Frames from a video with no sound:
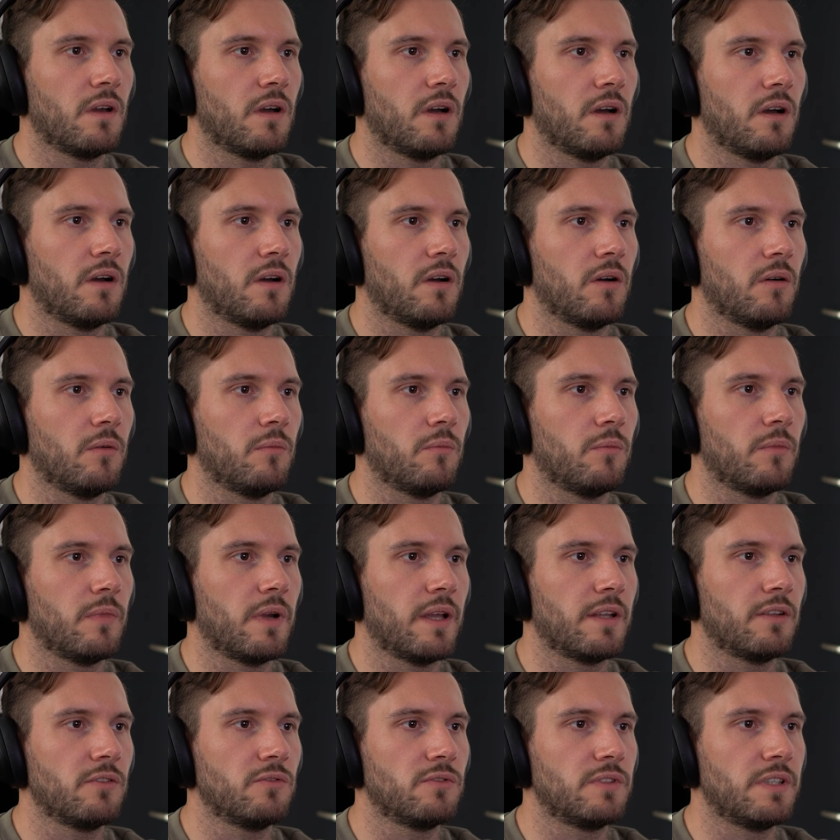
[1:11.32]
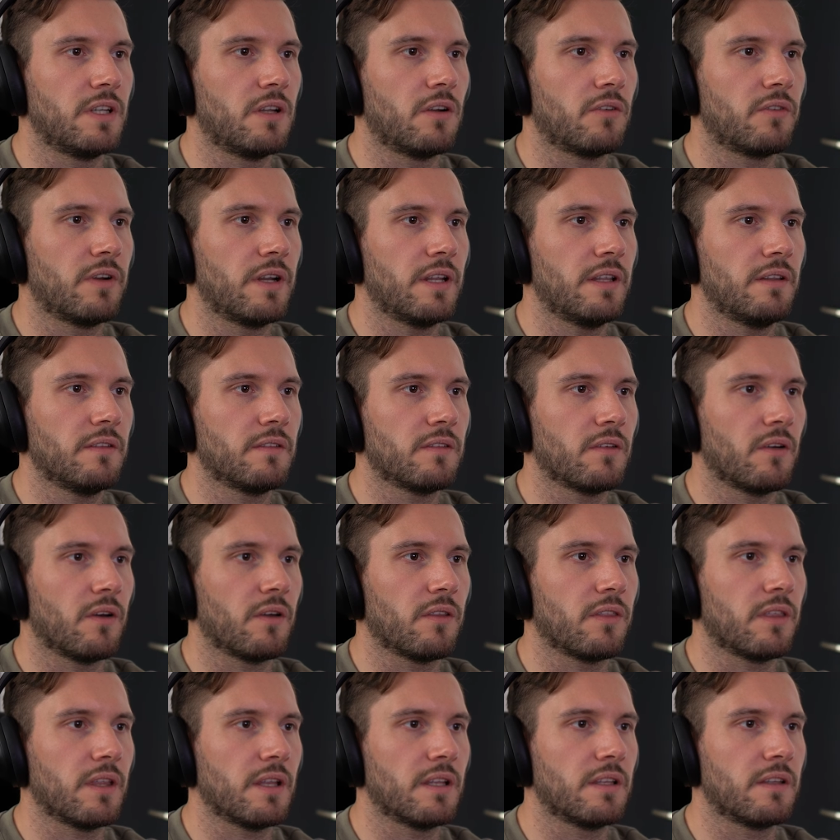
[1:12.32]
and you did already. So I
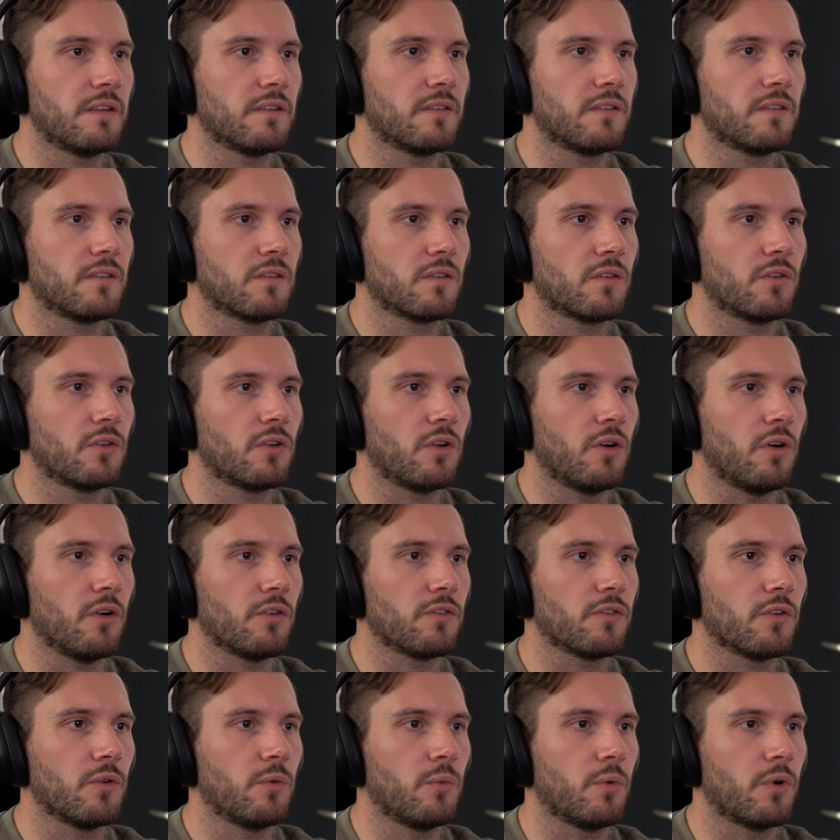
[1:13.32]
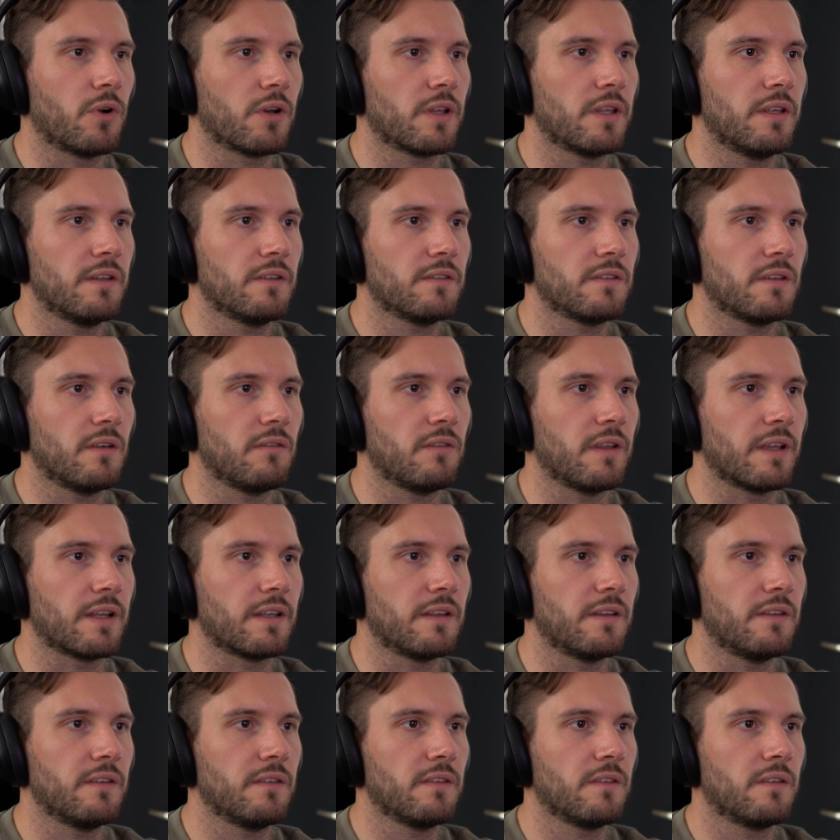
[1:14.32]
think this could also work here, stuff like
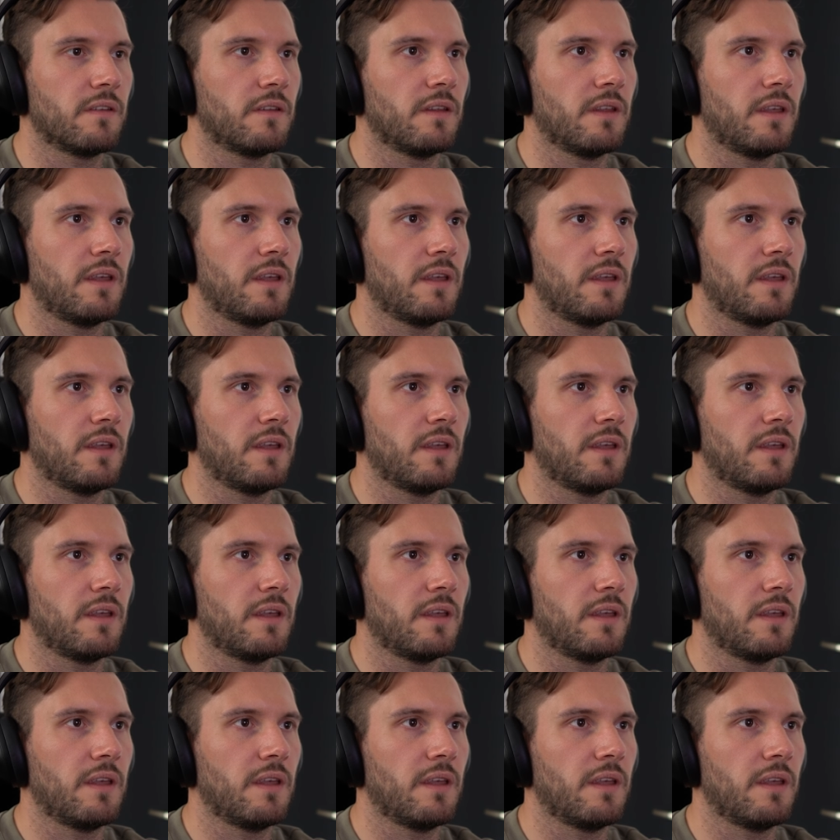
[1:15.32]
this